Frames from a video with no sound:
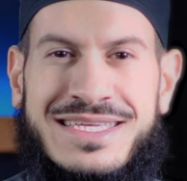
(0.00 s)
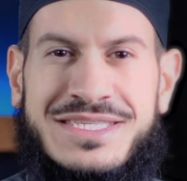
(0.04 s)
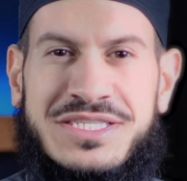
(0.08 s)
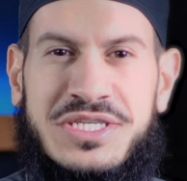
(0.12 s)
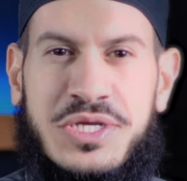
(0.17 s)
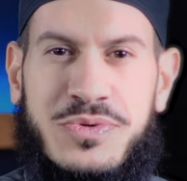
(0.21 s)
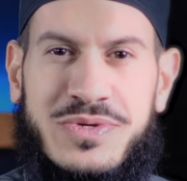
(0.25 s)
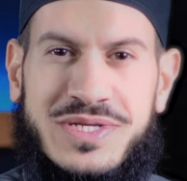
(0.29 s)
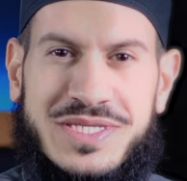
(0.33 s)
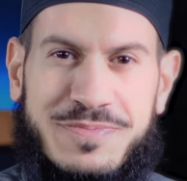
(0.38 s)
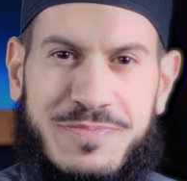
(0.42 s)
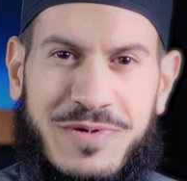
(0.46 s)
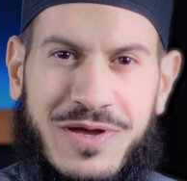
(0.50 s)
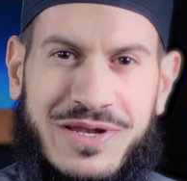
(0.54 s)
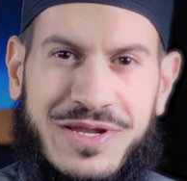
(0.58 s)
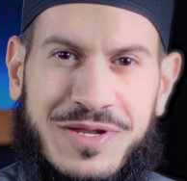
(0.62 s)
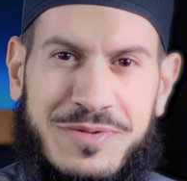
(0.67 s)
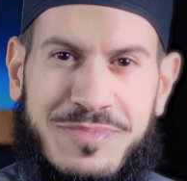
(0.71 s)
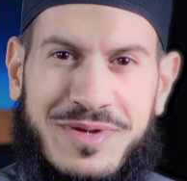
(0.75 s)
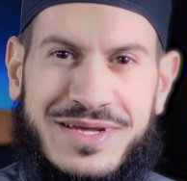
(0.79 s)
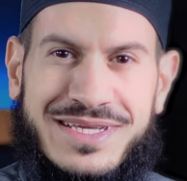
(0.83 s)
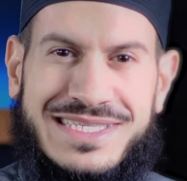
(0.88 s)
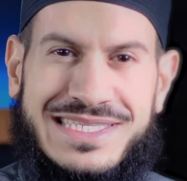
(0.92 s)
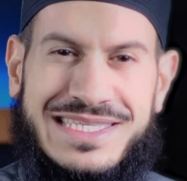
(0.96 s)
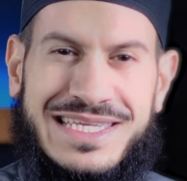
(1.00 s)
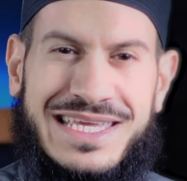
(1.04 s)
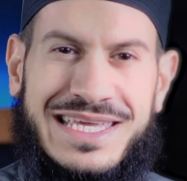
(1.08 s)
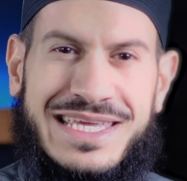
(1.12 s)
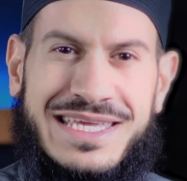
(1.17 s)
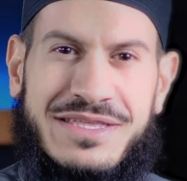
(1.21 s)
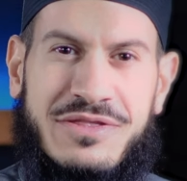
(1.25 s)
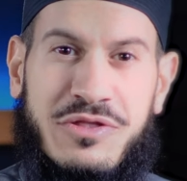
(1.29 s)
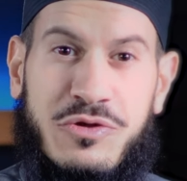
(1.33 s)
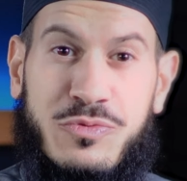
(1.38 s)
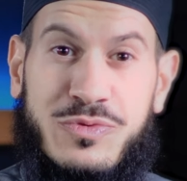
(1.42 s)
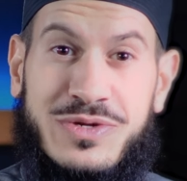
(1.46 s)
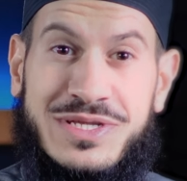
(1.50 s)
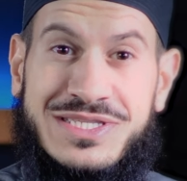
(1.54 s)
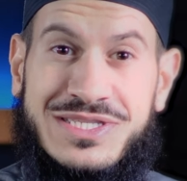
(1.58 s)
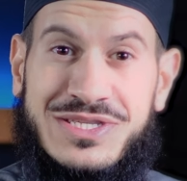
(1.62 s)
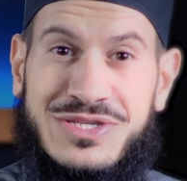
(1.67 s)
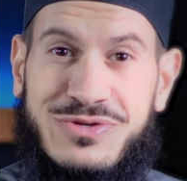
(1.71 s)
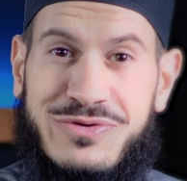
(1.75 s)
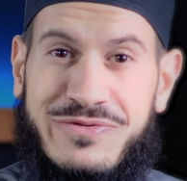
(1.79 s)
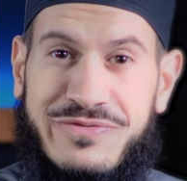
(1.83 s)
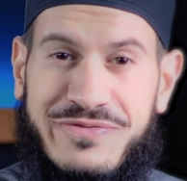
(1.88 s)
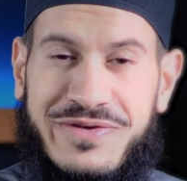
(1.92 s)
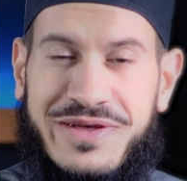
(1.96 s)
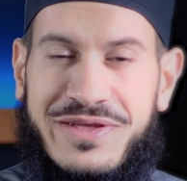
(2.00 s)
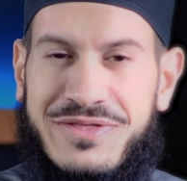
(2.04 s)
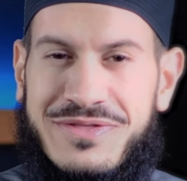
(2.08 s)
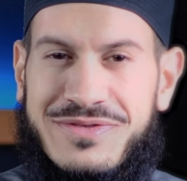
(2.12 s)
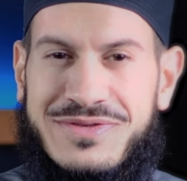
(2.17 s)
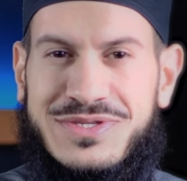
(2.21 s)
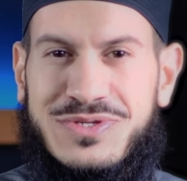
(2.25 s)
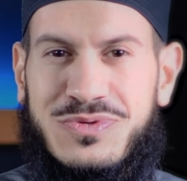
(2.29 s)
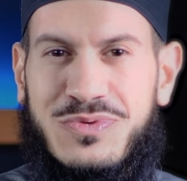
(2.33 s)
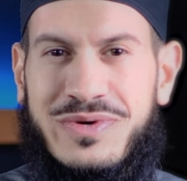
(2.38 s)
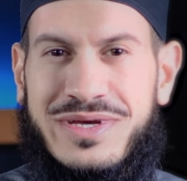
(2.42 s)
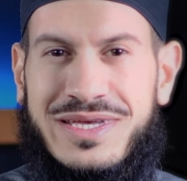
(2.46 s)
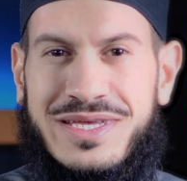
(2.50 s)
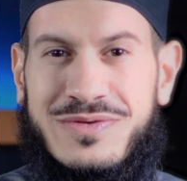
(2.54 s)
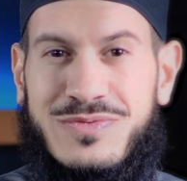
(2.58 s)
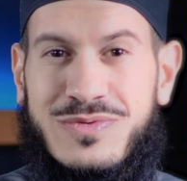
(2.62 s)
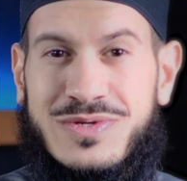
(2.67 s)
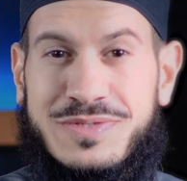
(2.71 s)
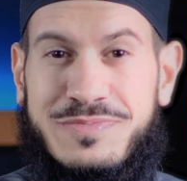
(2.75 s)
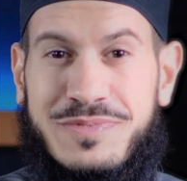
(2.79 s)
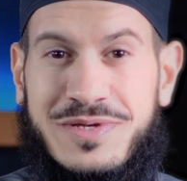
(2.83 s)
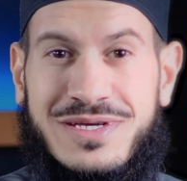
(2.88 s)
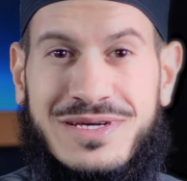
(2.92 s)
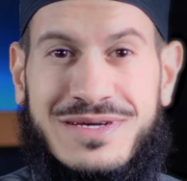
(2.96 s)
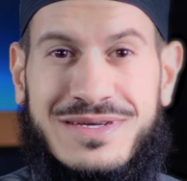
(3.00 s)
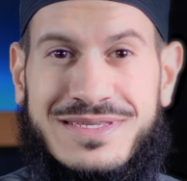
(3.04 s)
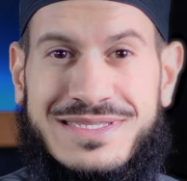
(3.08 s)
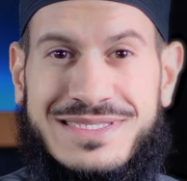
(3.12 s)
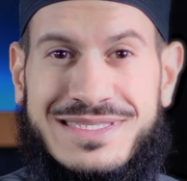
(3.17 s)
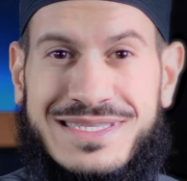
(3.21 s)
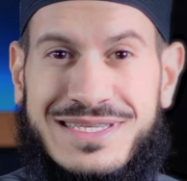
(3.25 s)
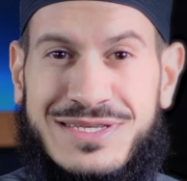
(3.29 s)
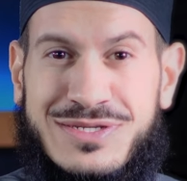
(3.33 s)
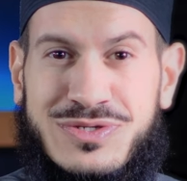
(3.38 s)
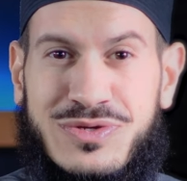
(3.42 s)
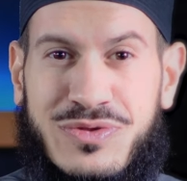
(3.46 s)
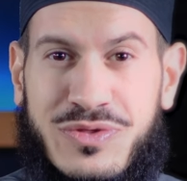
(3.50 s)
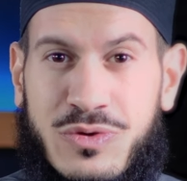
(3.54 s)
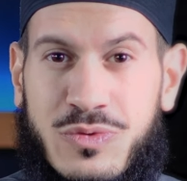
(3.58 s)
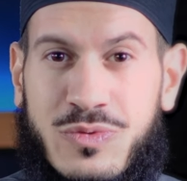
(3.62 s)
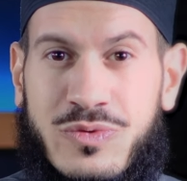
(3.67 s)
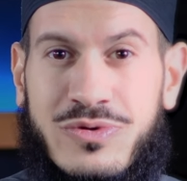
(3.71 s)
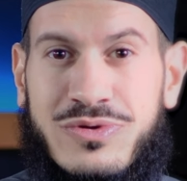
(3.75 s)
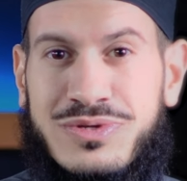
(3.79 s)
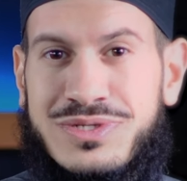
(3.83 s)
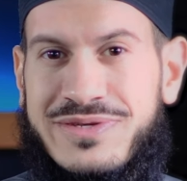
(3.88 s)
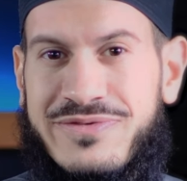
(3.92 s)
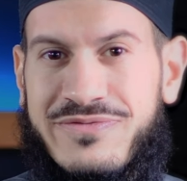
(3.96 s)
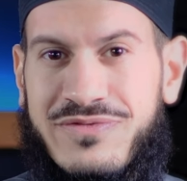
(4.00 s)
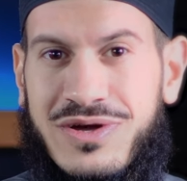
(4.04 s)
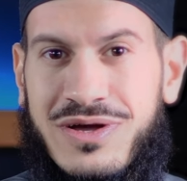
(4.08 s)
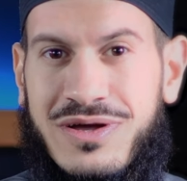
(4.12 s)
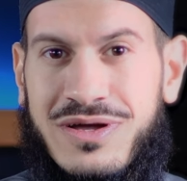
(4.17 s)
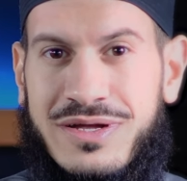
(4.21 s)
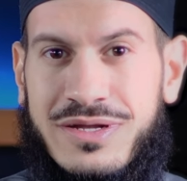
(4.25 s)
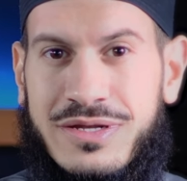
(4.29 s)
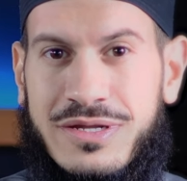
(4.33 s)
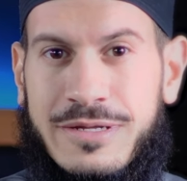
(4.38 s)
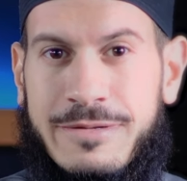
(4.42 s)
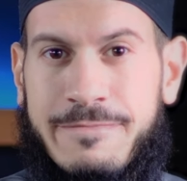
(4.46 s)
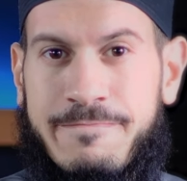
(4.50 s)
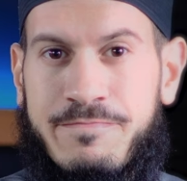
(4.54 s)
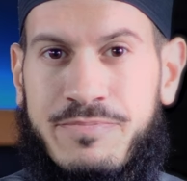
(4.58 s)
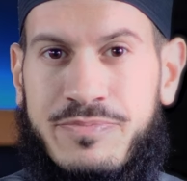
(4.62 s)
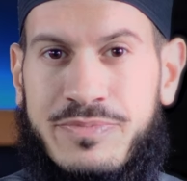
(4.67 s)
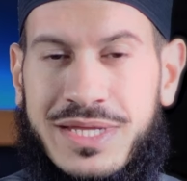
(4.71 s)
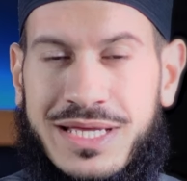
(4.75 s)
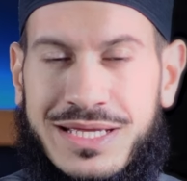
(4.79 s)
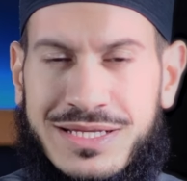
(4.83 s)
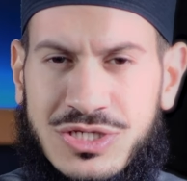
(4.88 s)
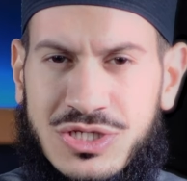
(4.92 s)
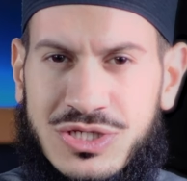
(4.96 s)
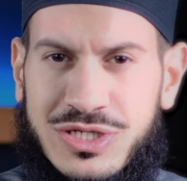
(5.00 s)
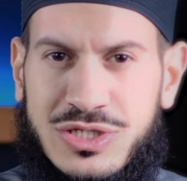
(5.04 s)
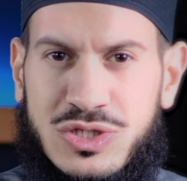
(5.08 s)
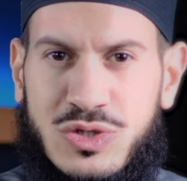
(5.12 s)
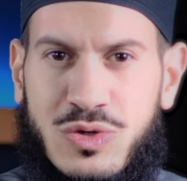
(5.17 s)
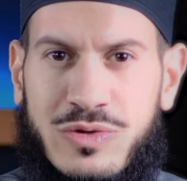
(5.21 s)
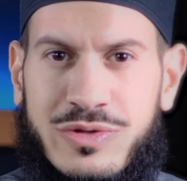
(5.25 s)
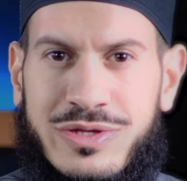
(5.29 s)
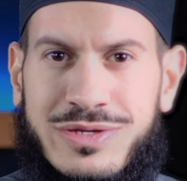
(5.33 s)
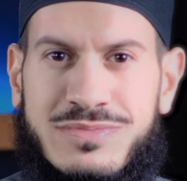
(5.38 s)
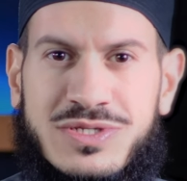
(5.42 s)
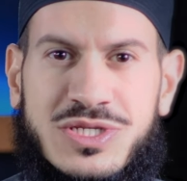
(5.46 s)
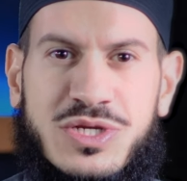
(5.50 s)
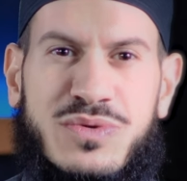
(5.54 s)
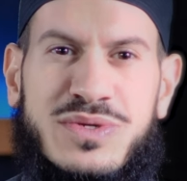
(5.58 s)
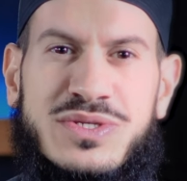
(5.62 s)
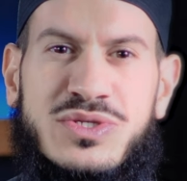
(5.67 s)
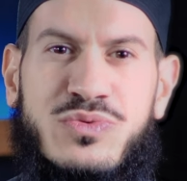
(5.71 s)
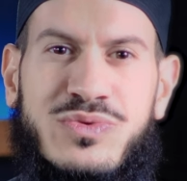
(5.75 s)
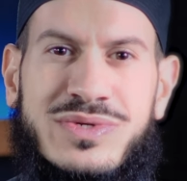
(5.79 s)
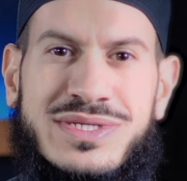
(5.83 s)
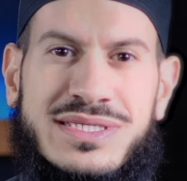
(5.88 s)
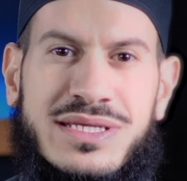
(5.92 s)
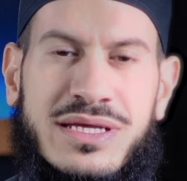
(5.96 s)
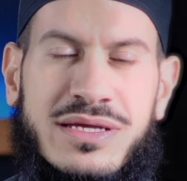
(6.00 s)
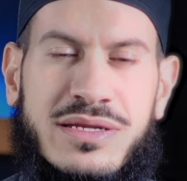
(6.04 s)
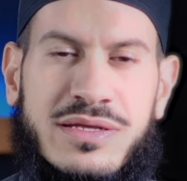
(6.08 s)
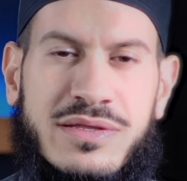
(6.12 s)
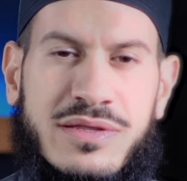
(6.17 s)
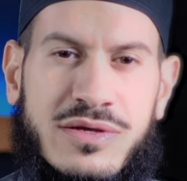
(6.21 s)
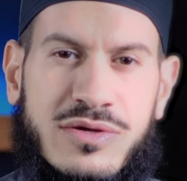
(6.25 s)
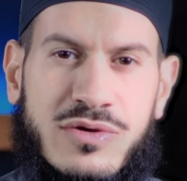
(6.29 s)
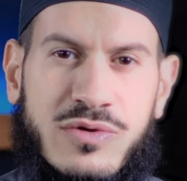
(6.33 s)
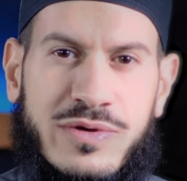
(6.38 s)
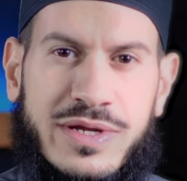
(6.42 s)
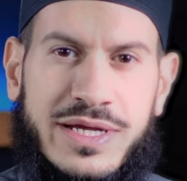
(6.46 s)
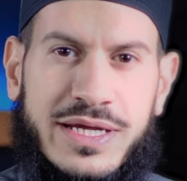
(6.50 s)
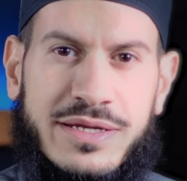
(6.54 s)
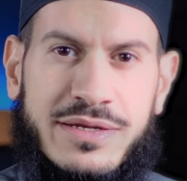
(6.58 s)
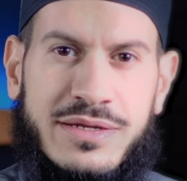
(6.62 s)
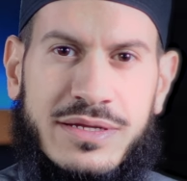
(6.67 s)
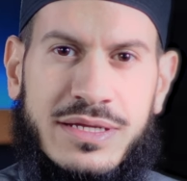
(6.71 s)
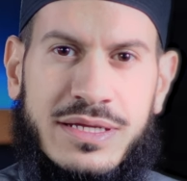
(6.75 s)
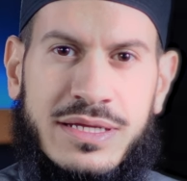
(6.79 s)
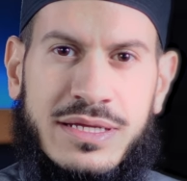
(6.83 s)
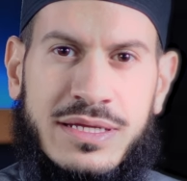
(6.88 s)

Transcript: She responded by saying, "The reason you felt this way was because these are the words of God." And she told him she was reciting the Quran.